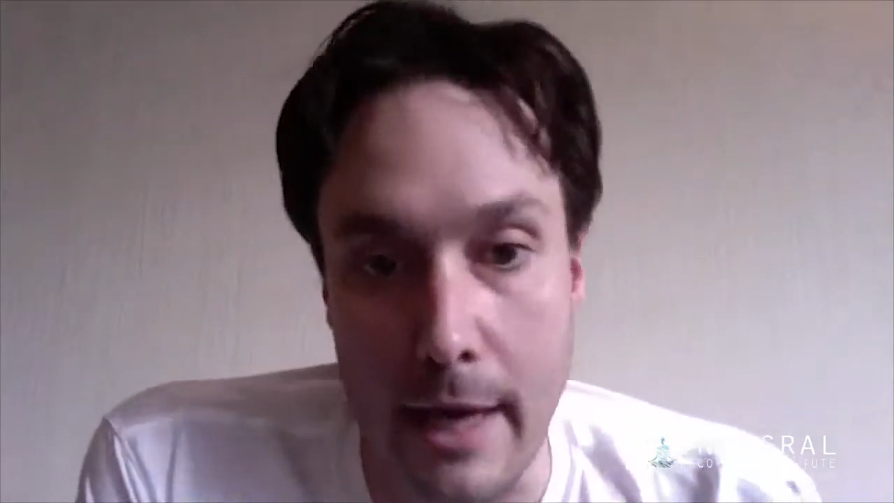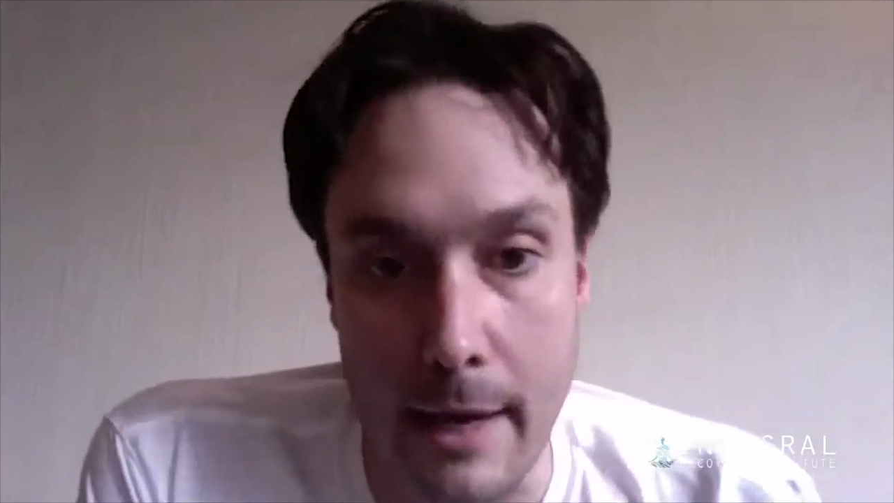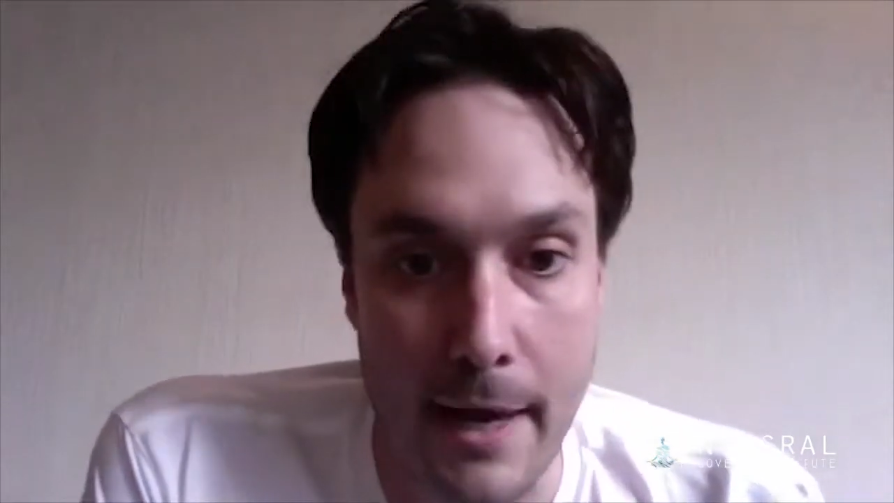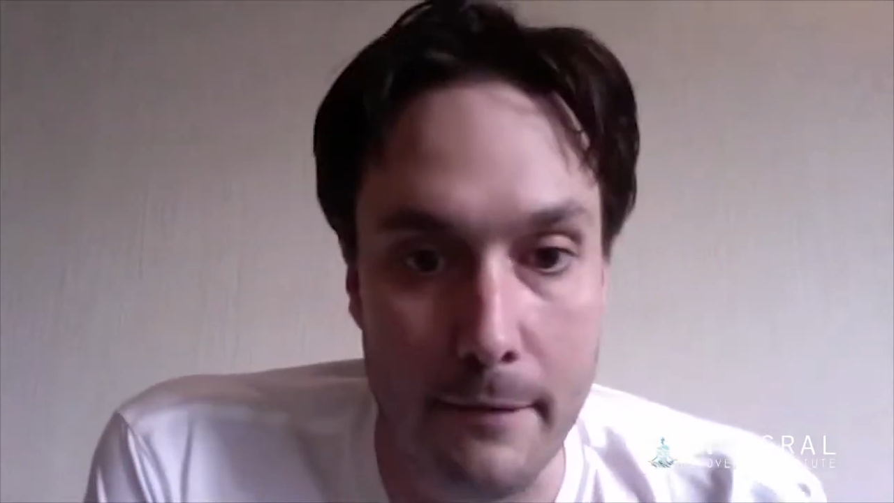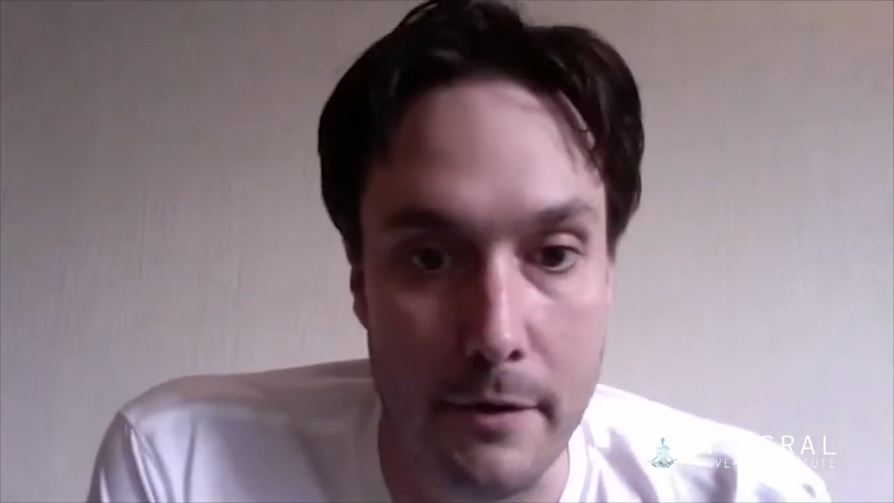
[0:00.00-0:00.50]

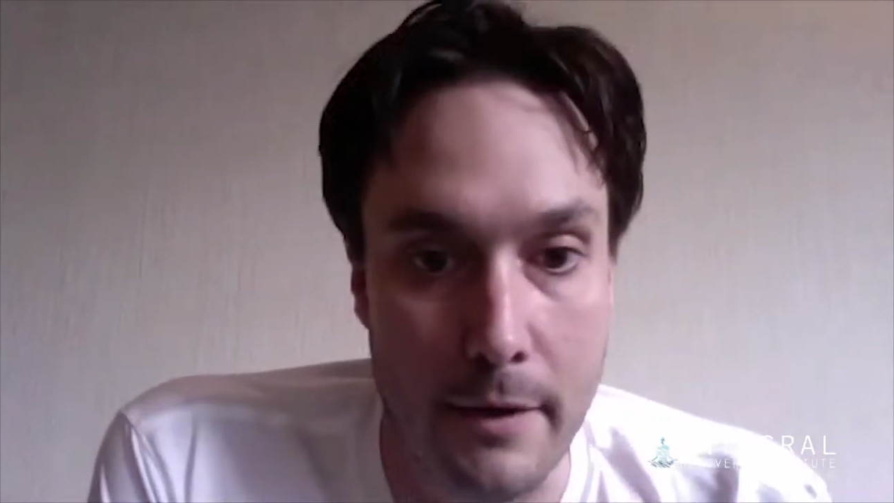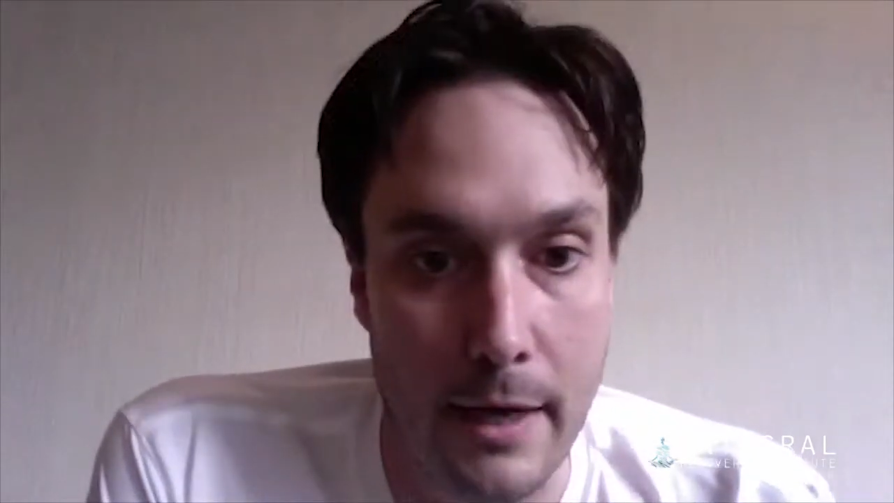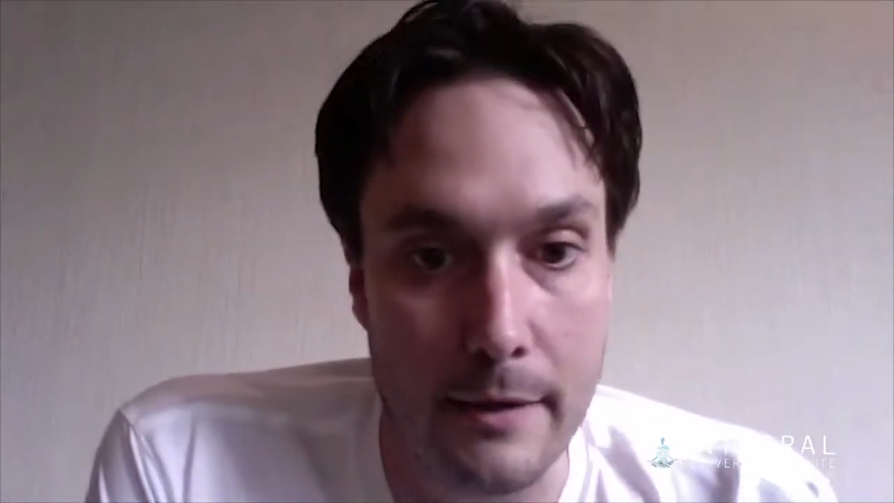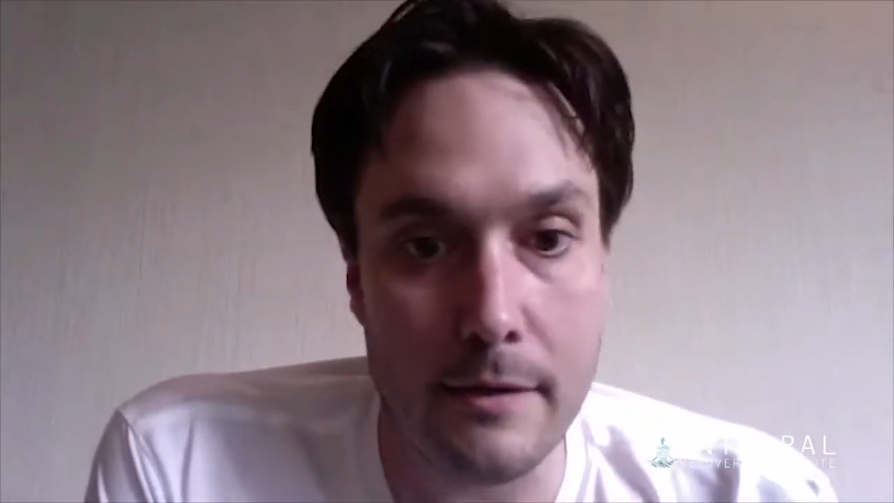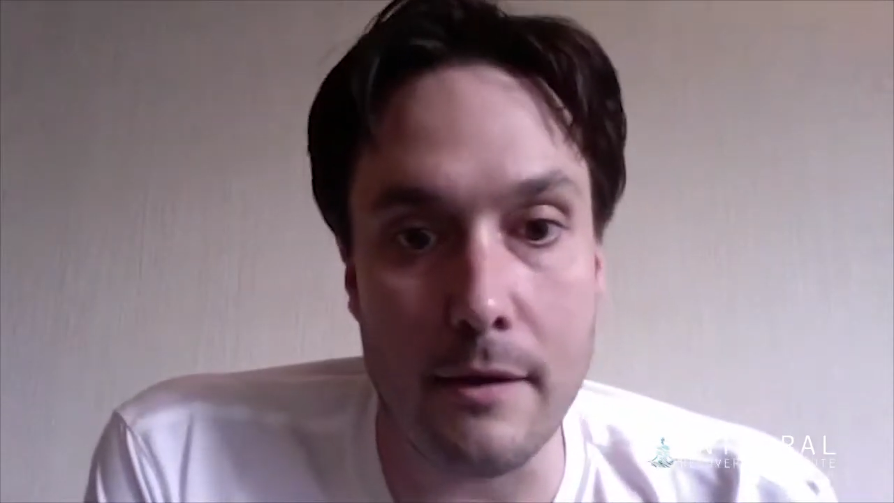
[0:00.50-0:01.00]
came after
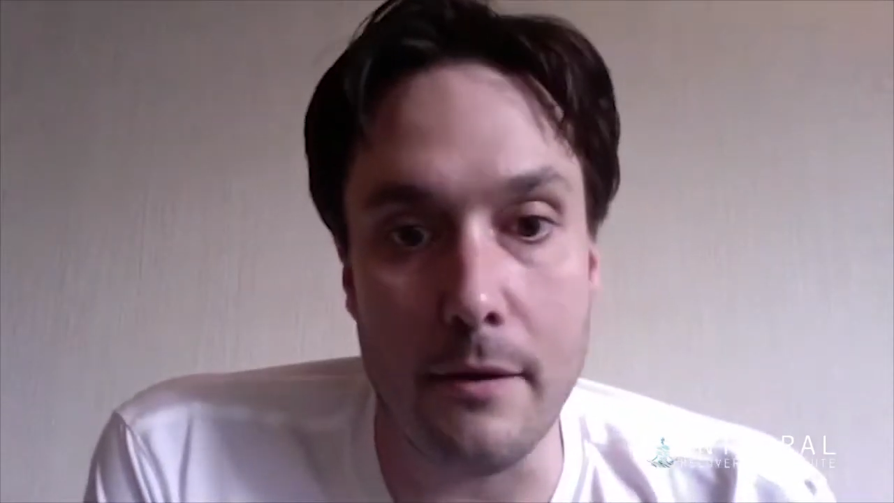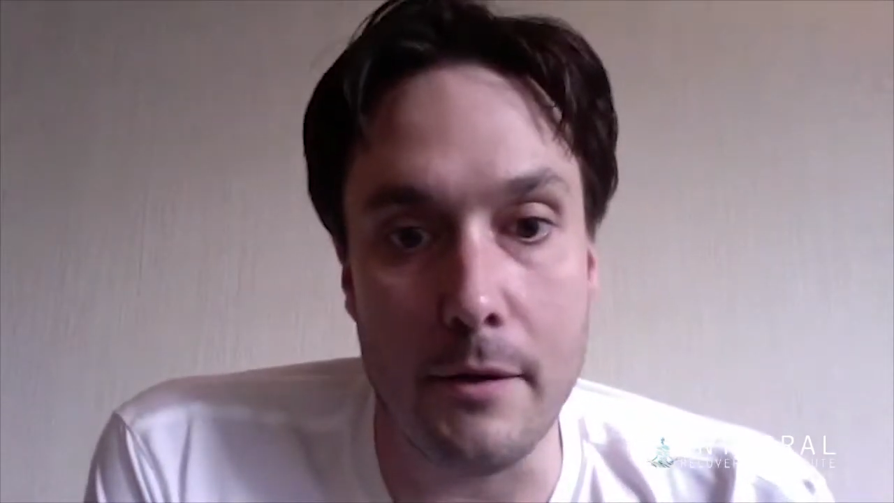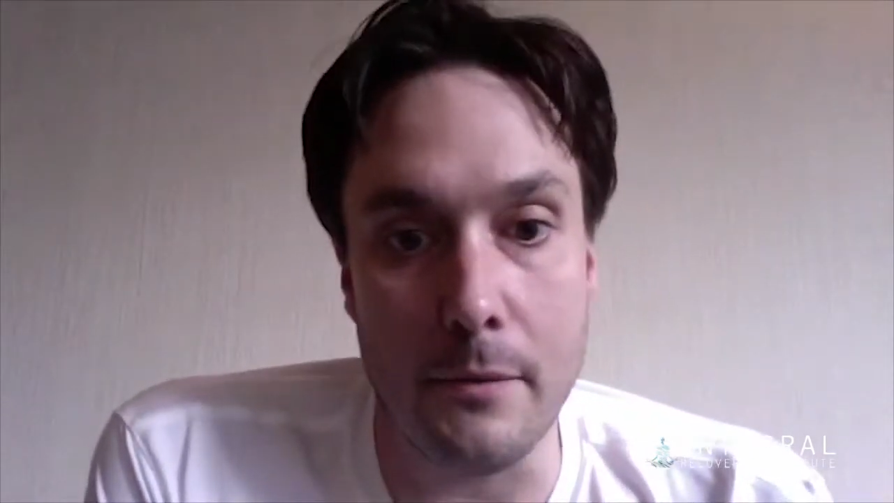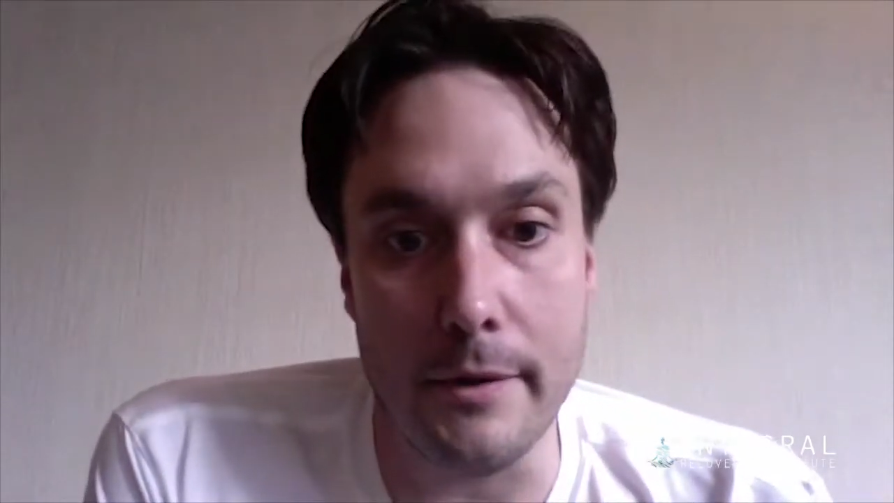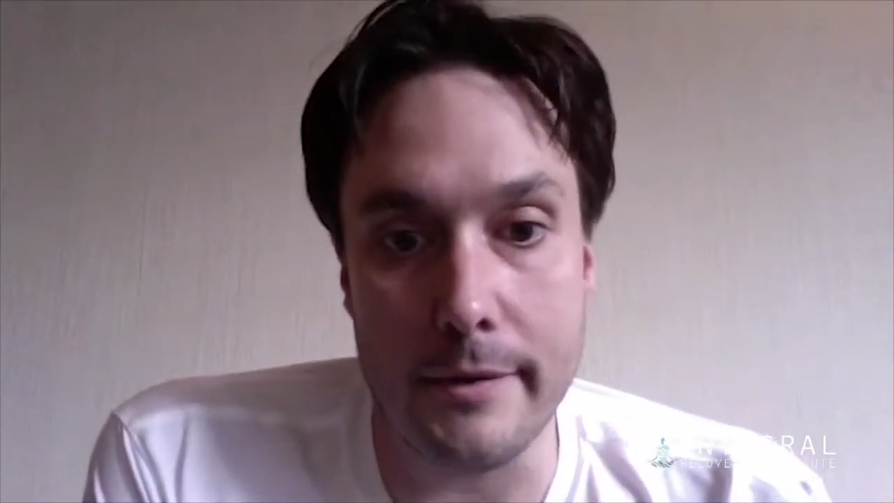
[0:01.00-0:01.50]
that. So it
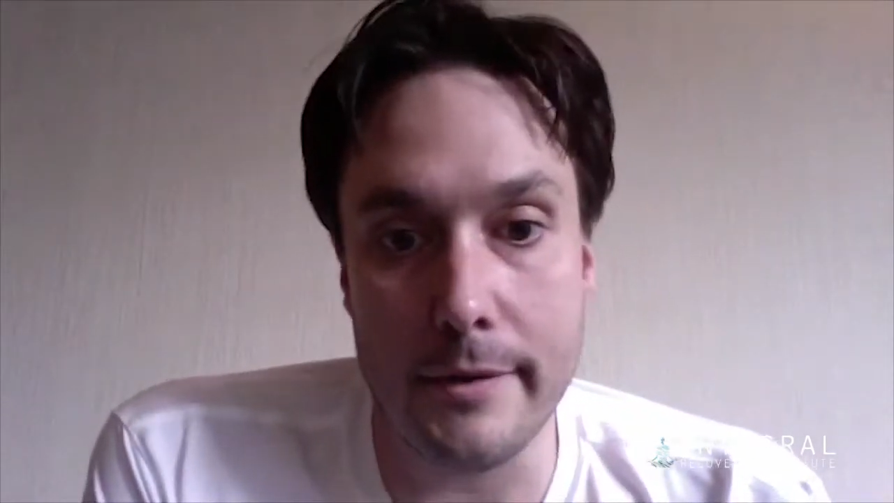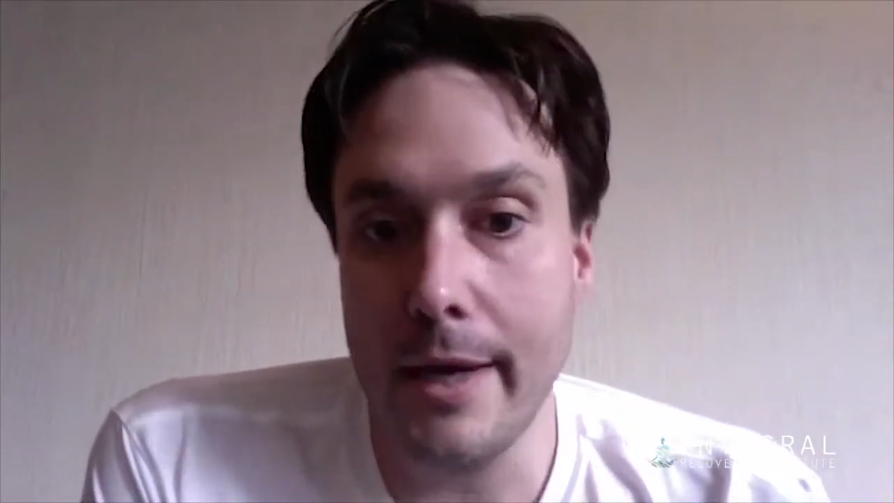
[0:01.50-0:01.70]
was,